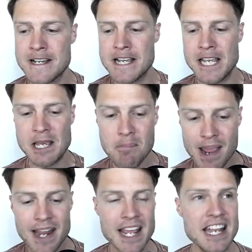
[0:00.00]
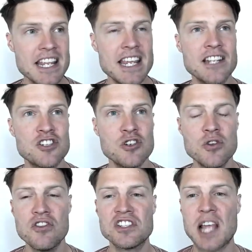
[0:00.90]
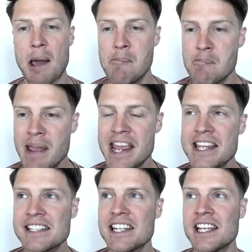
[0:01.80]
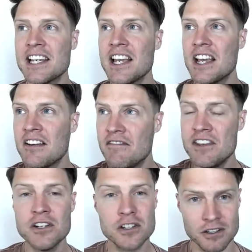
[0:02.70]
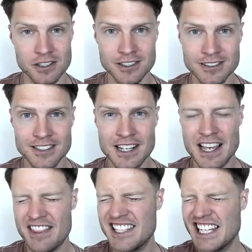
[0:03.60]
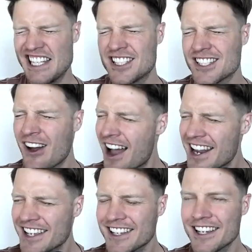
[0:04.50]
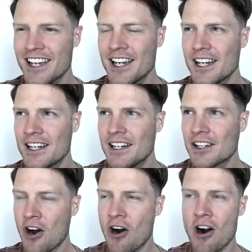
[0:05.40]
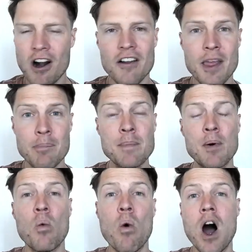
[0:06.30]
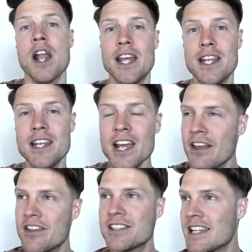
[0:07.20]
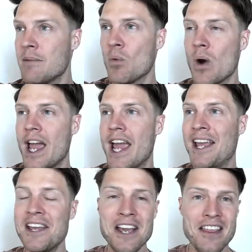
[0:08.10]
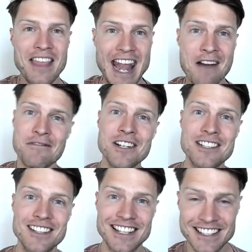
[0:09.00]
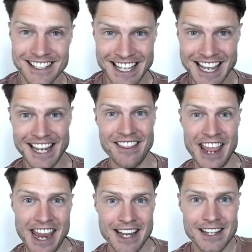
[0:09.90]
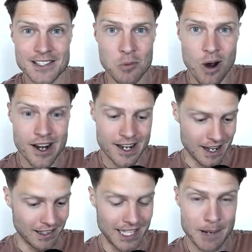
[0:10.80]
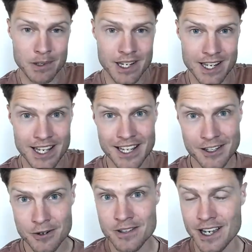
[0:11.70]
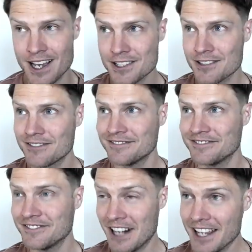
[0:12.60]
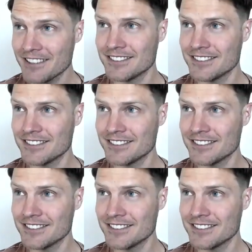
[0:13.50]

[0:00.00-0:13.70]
He made it into this amazing vehicle, this exotic car that people wanted the same way that every kid in the 80s wanted a Lamborghini Countach, right?